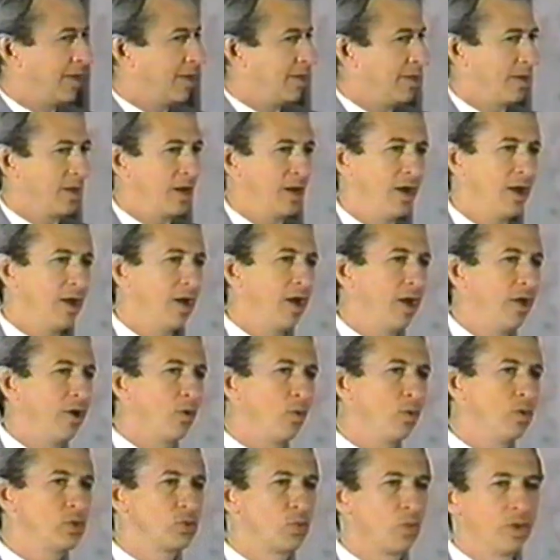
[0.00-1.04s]
You know, I'd
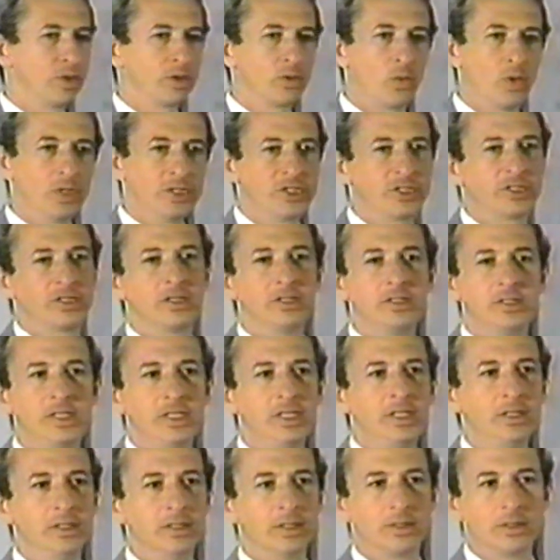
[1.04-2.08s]
always wondered, what's the
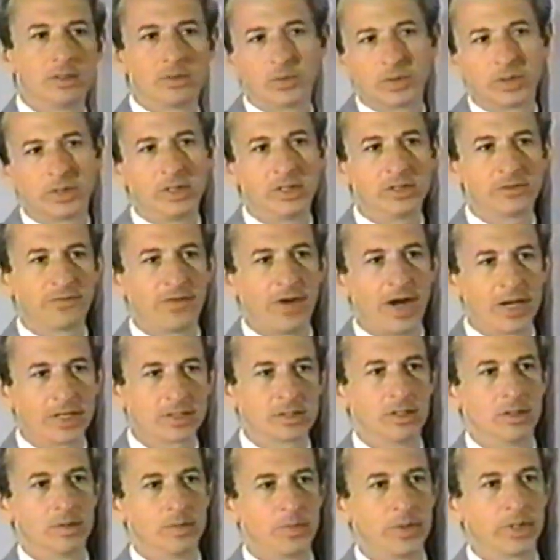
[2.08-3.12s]
deal with these
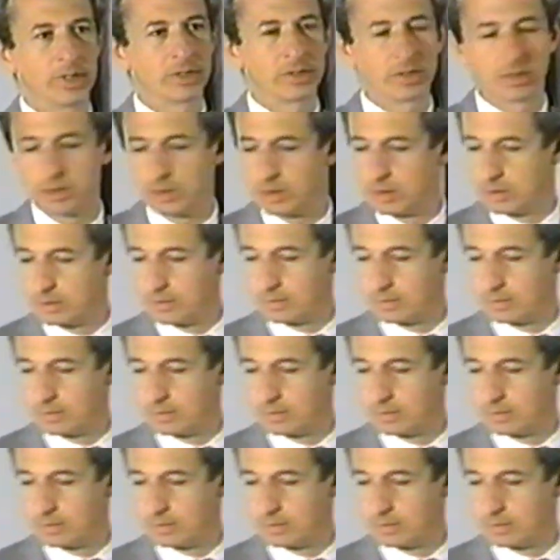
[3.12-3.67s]
fox hunt pictures?